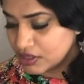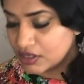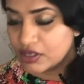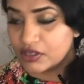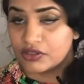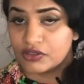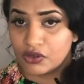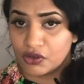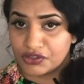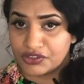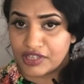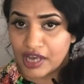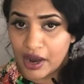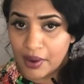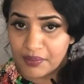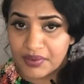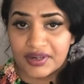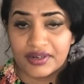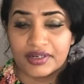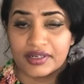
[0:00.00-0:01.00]
North
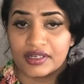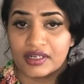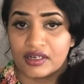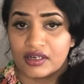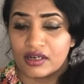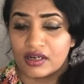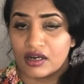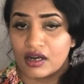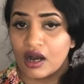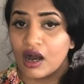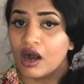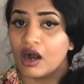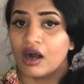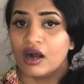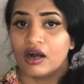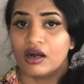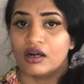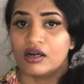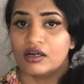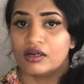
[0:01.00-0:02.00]

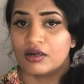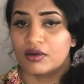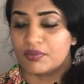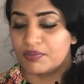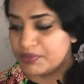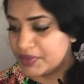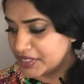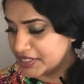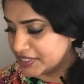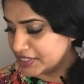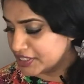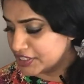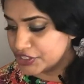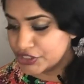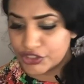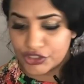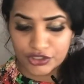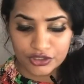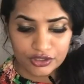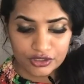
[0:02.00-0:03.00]
America,
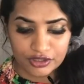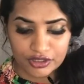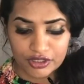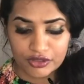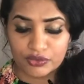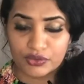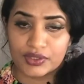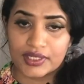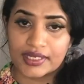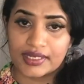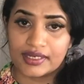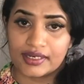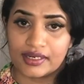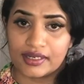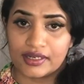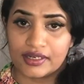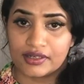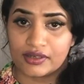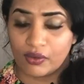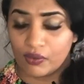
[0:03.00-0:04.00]
British, New
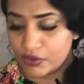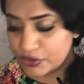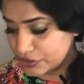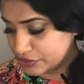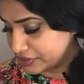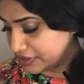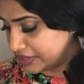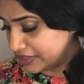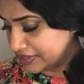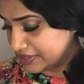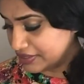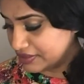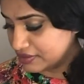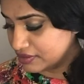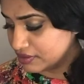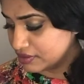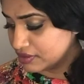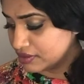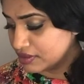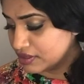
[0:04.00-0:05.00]
Zealand, Australian,
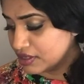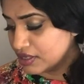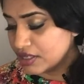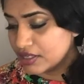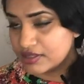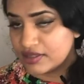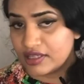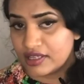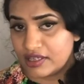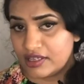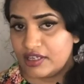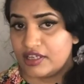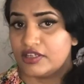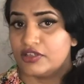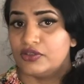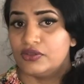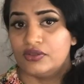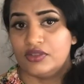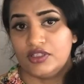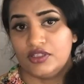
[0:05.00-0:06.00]
then
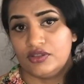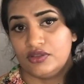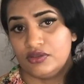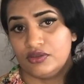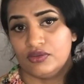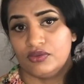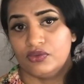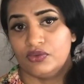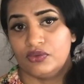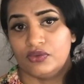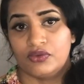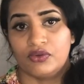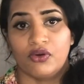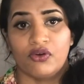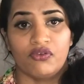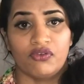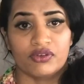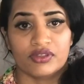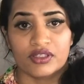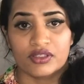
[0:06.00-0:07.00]
you need to go
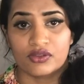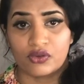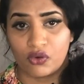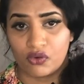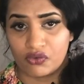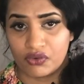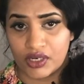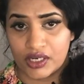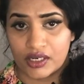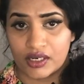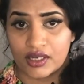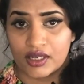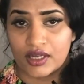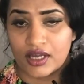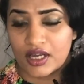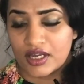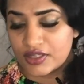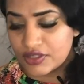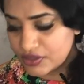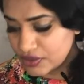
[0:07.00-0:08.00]
for the TOEFL.
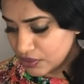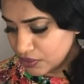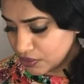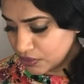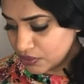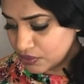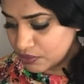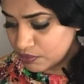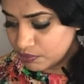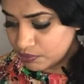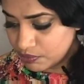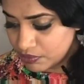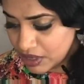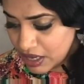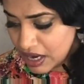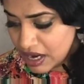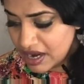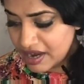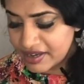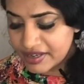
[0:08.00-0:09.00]
So
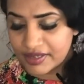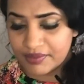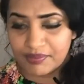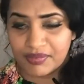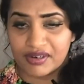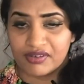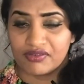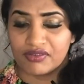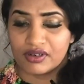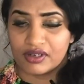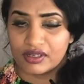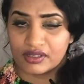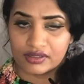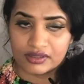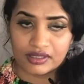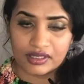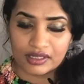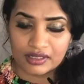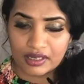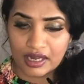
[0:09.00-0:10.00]
I prefer the
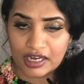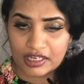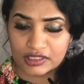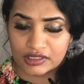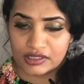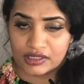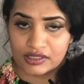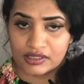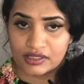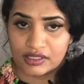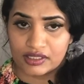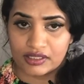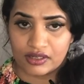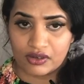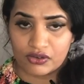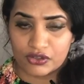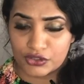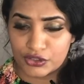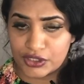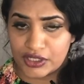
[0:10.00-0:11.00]
accent in
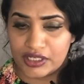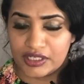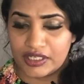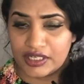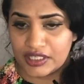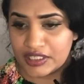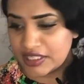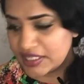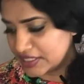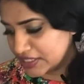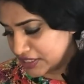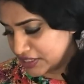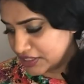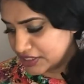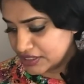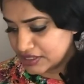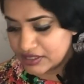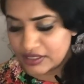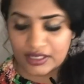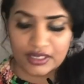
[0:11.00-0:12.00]
Australia,
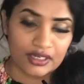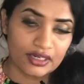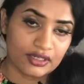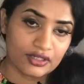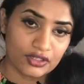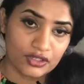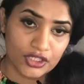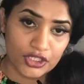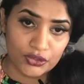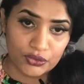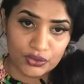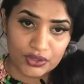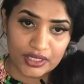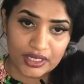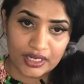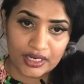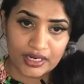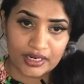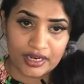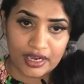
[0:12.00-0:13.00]
Canadian, and New
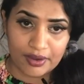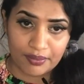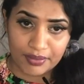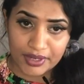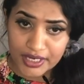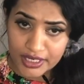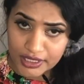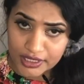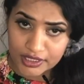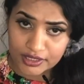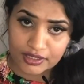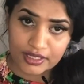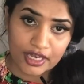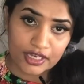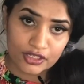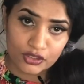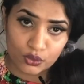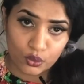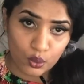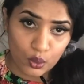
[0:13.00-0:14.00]
Zealand and British.
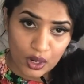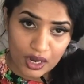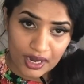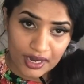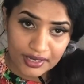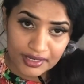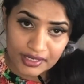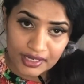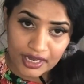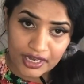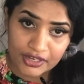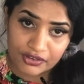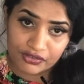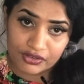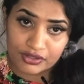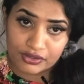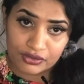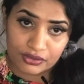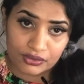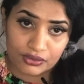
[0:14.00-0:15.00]
That's why I
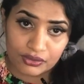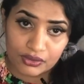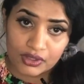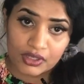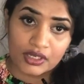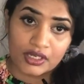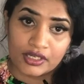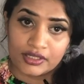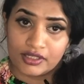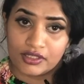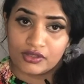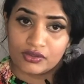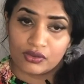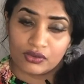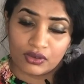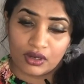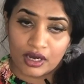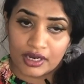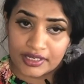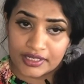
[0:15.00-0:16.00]
went to the
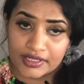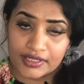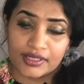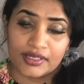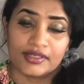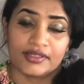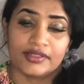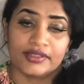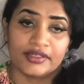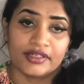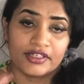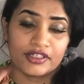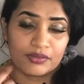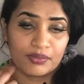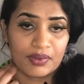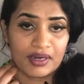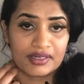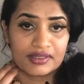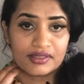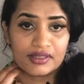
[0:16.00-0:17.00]
IELTS.
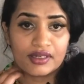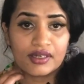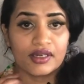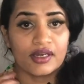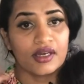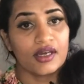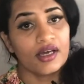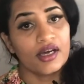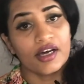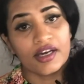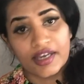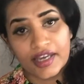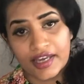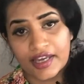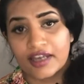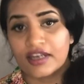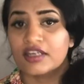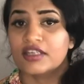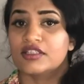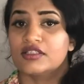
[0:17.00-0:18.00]
But
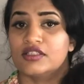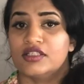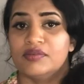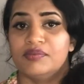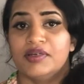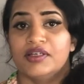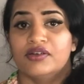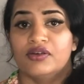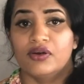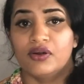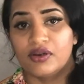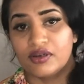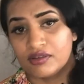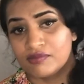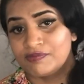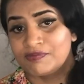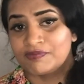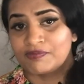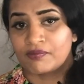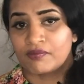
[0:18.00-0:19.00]
again, it's dependent
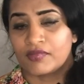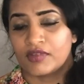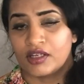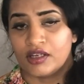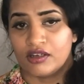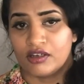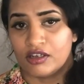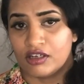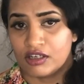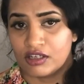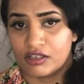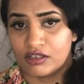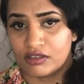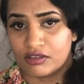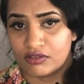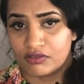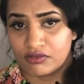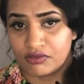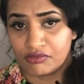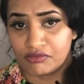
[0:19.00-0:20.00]

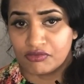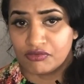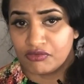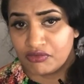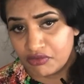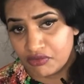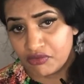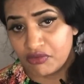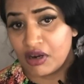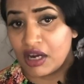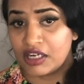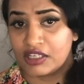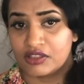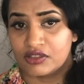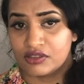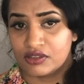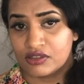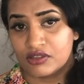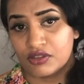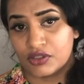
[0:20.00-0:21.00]
on what
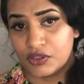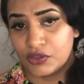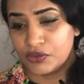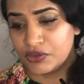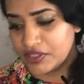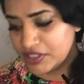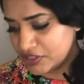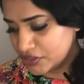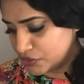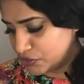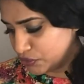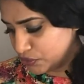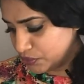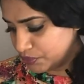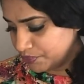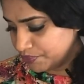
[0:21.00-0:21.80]
you need to.